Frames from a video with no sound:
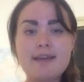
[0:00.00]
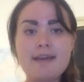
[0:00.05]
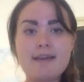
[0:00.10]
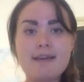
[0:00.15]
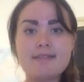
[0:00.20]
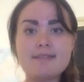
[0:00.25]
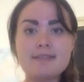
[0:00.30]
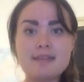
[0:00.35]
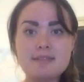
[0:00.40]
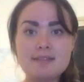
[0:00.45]

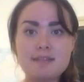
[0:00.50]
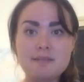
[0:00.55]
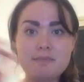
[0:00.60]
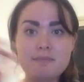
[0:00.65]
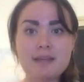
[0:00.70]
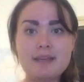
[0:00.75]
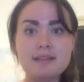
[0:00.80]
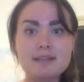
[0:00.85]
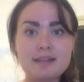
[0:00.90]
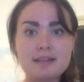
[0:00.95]
and that the
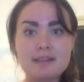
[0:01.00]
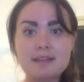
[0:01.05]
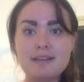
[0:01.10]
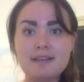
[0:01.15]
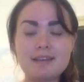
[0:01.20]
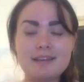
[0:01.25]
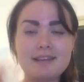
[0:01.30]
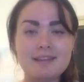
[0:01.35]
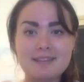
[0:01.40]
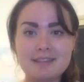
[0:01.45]
meat
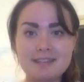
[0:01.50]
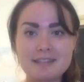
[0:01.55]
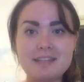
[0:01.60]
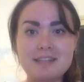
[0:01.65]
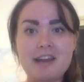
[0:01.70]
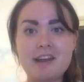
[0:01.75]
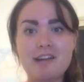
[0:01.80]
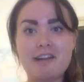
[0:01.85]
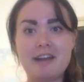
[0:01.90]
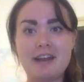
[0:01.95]
and the
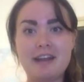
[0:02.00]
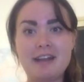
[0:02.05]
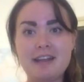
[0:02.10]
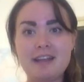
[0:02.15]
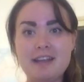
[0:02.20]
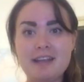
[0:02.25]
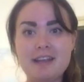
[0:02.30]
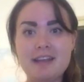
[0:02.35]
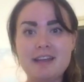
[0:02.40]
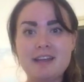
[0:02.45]
dairy
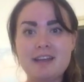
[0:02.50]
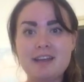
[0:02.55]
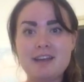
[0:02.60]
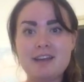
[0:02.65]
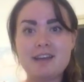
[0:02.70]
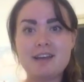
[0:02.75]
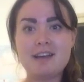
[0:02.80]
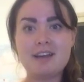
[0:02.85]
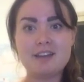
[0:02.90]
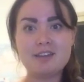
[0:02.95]

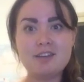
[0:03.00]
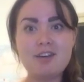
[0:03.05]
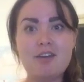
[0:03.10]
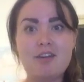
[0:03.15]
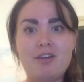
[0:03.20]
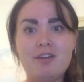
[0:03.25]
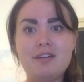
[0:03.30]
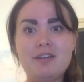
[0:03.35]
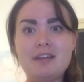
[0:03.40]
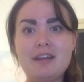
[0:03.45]
are
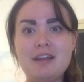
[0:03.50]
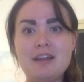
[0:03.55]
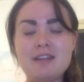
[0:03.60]
not.